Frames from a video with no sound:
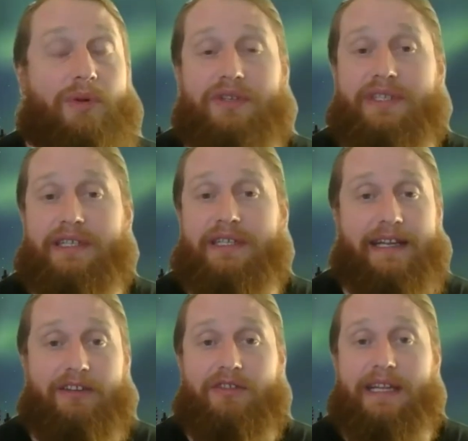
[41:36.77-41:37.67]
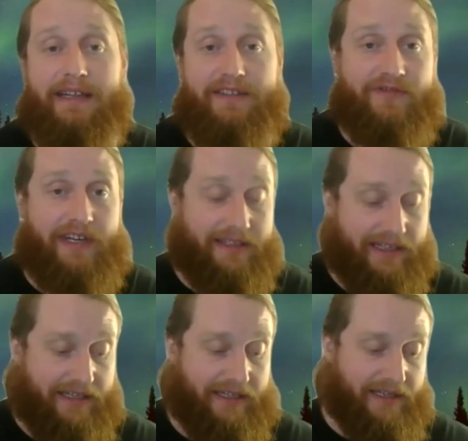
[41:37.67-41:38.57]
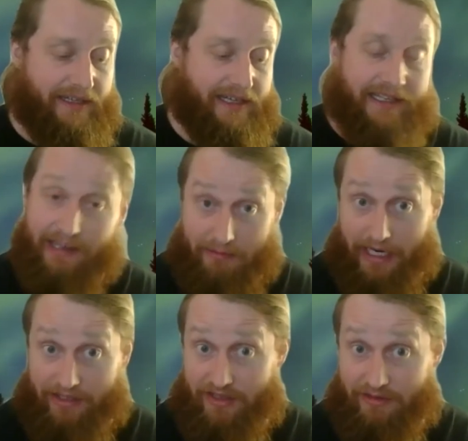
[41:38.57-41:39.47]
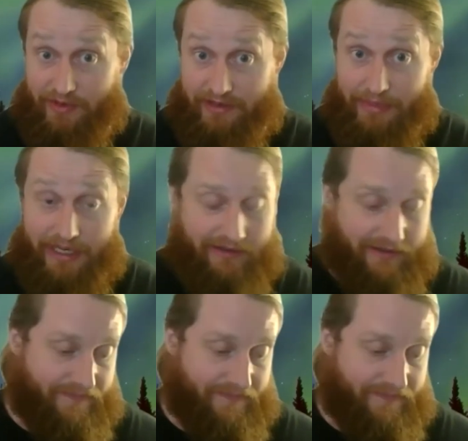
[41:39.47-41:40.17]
person that you think is friendly, and then imagine them with a beard.